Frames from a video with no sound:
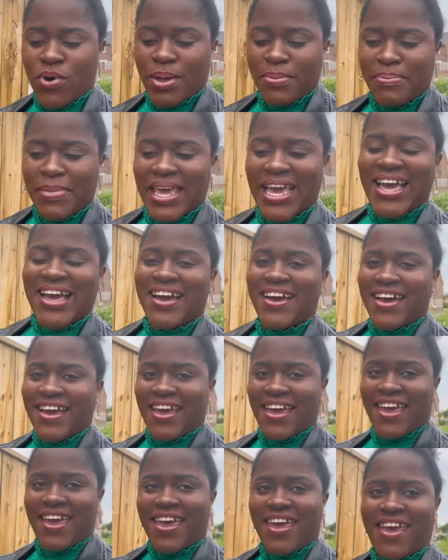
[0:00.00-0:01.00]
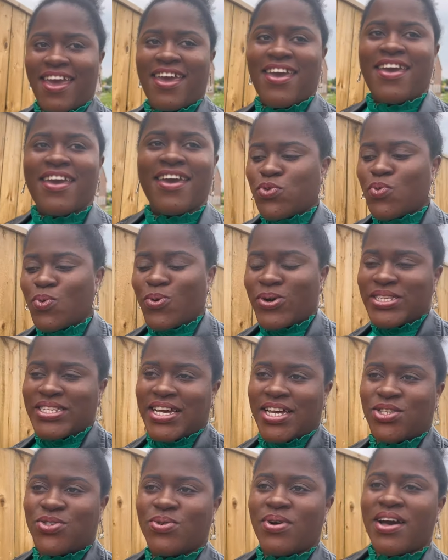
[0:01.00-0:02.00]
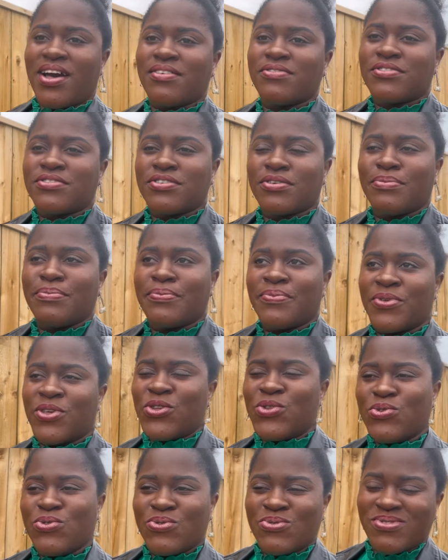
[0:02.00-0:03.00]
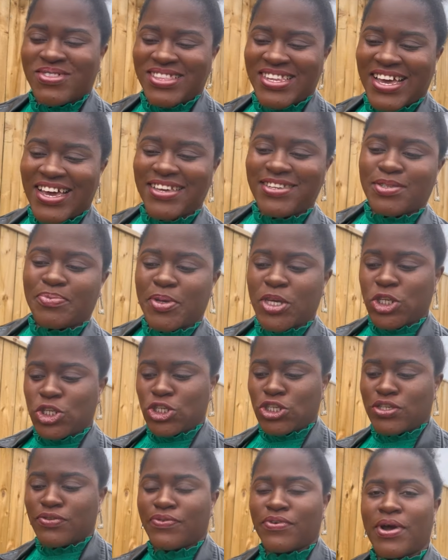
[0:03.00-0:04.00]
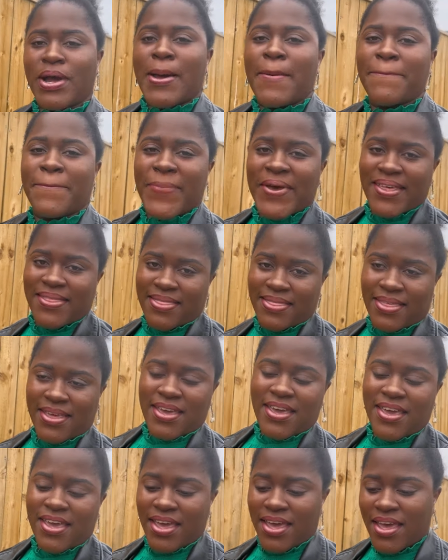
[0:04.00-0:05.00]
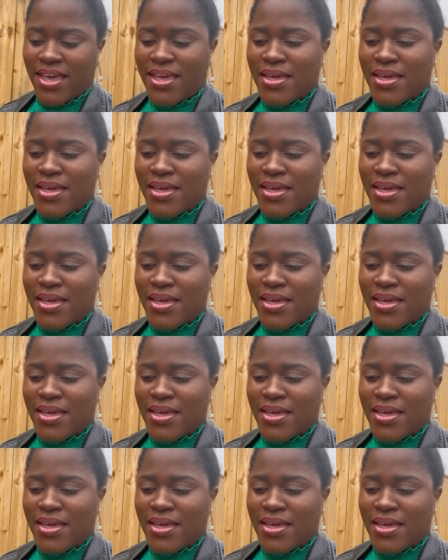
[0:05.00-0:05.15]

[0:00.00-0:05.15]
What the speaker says: and make her hair. We want her to have some, you know, nice pictures for her birthday.